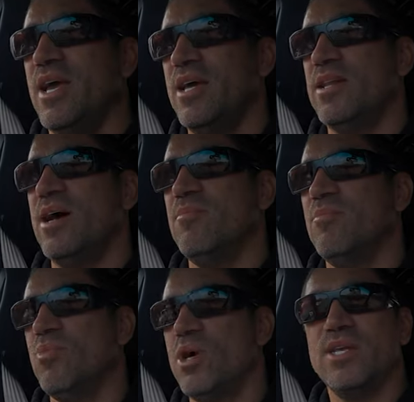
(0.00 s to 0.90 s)
and
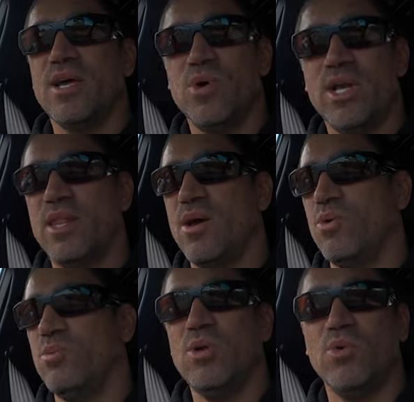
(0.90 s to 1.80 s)
my dad went in
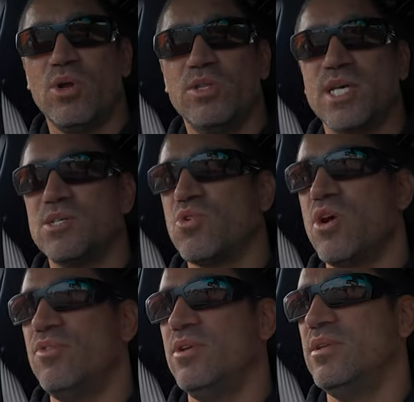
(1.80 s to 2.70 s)
that with me when I test
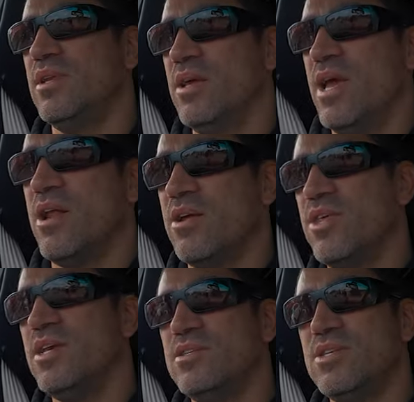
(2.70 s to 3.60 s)
drove it. And I
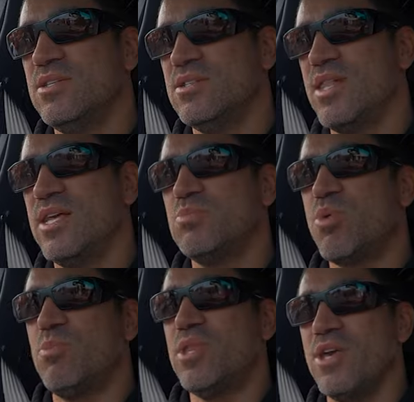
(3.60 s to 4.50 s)
think since then, that's
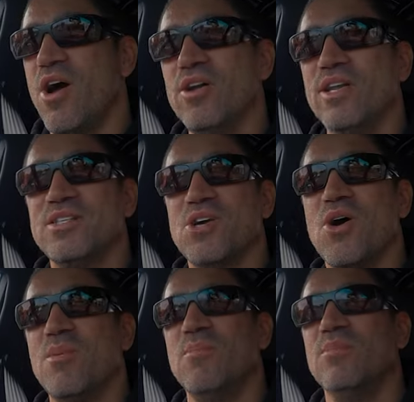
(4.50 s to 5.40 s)
probably the only
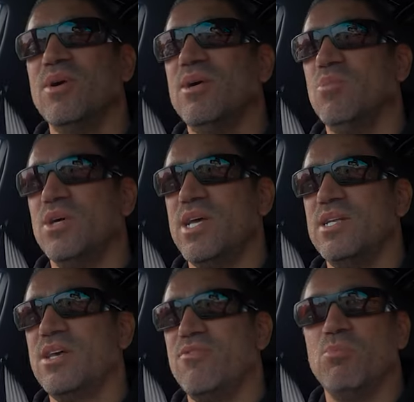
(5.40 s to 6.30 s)
time my
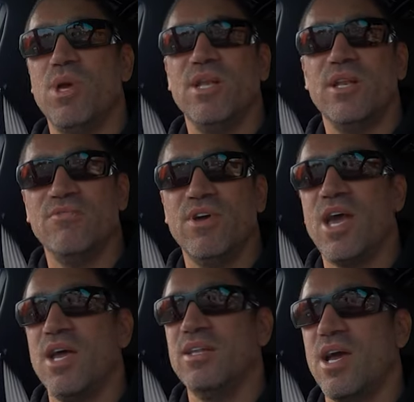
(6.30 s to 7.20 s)
dad's ever been in a
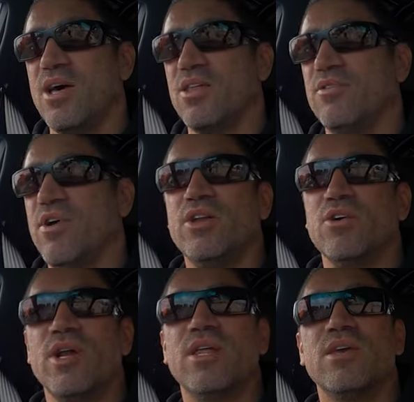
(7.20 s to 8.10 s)
V8 car that I've
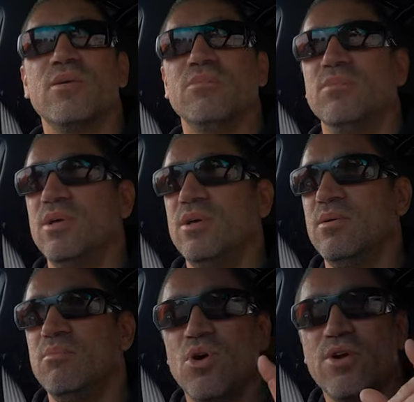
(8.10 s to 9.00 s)
owned, or anything
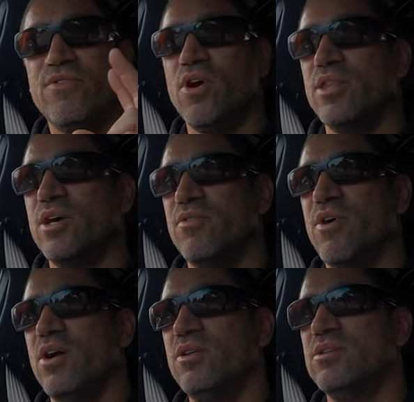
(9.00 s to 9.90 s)
modified that
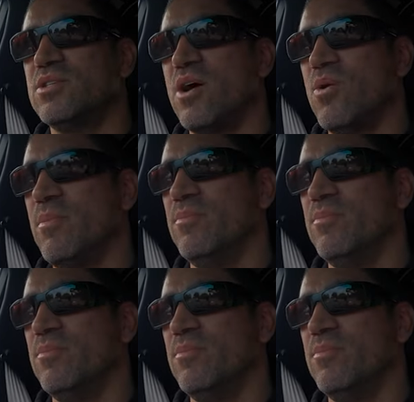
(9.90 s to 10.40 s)
I've owned. So